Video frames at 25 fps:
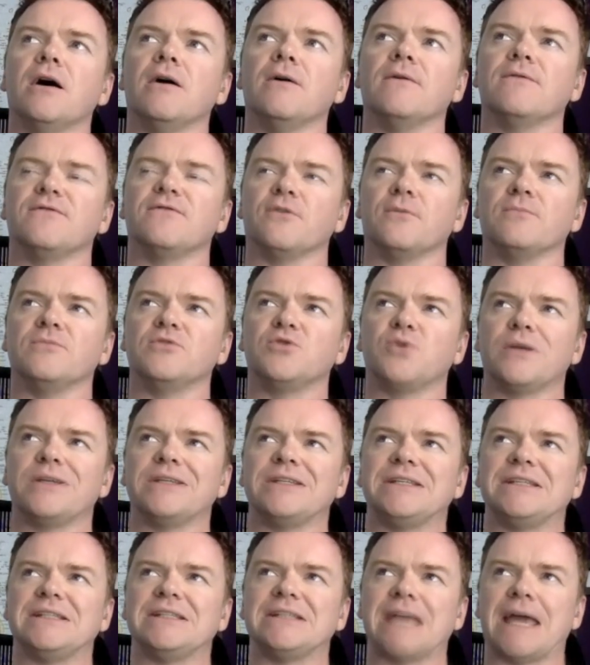from
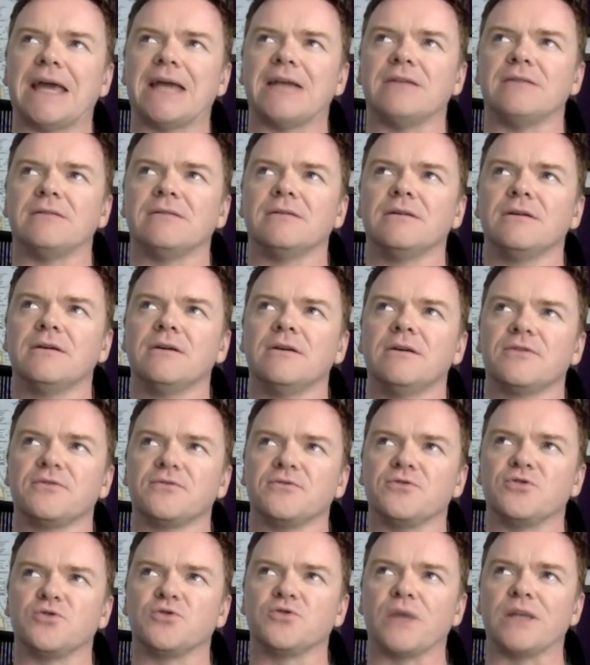2010
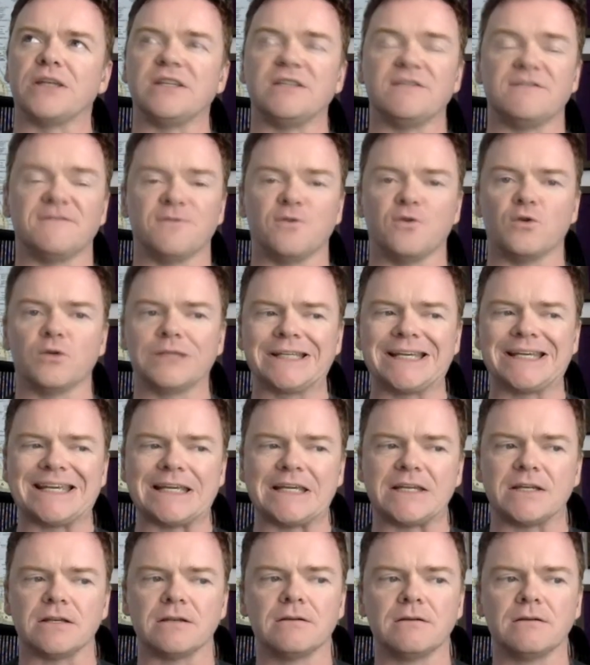through
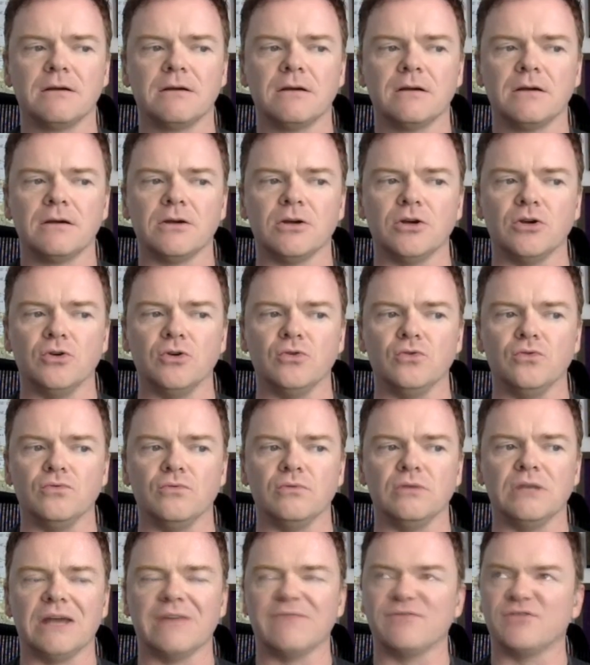2014, who
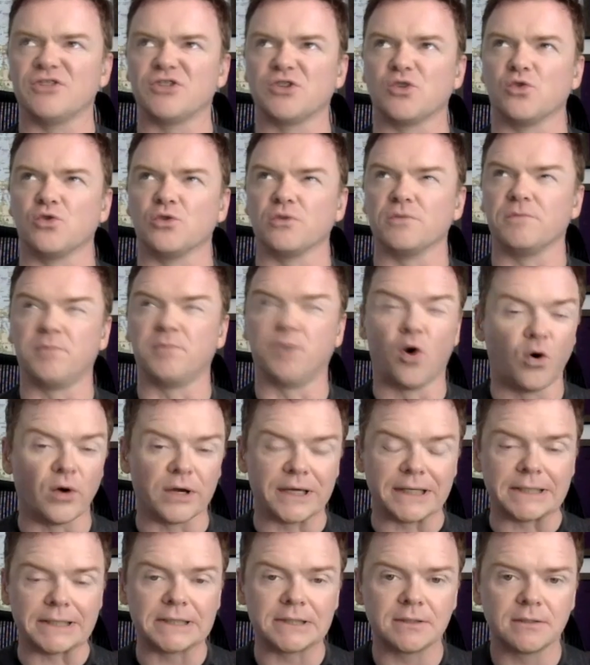never scored a
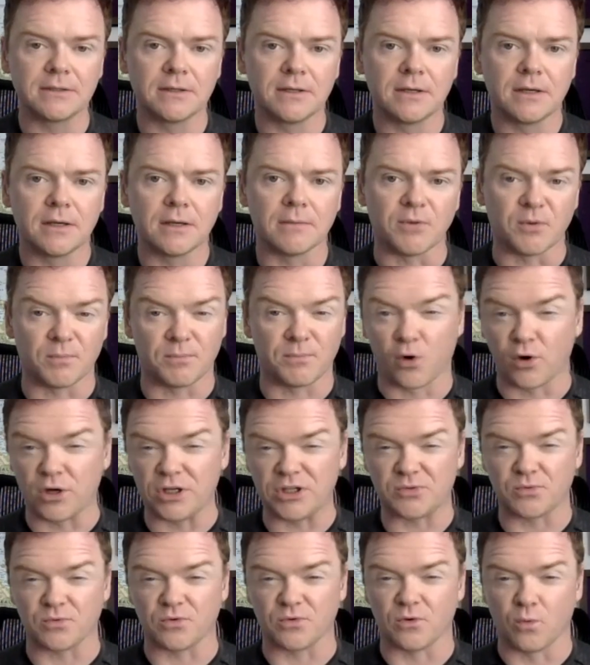point, but
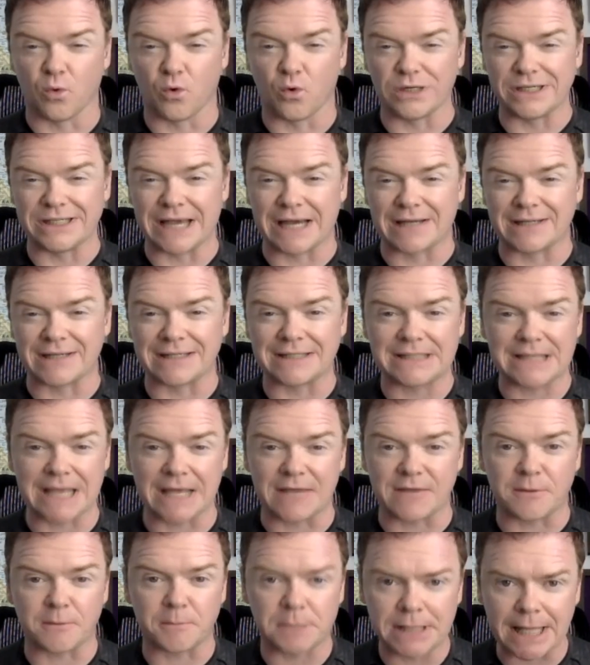points were awarded down to
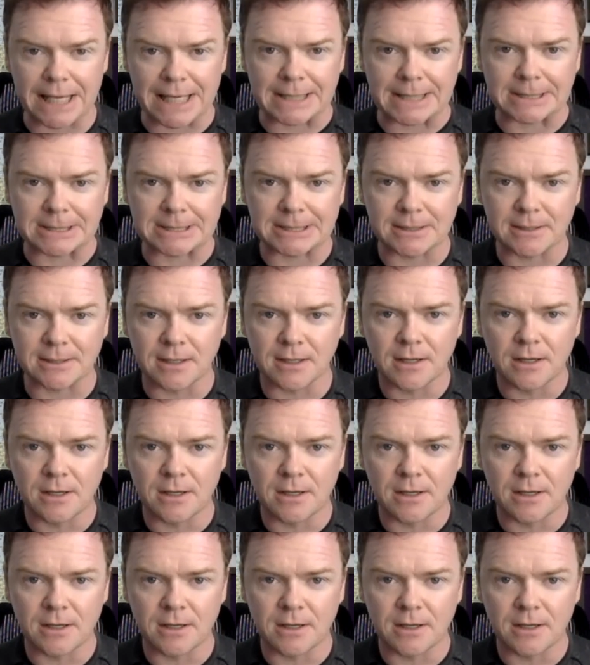10th place.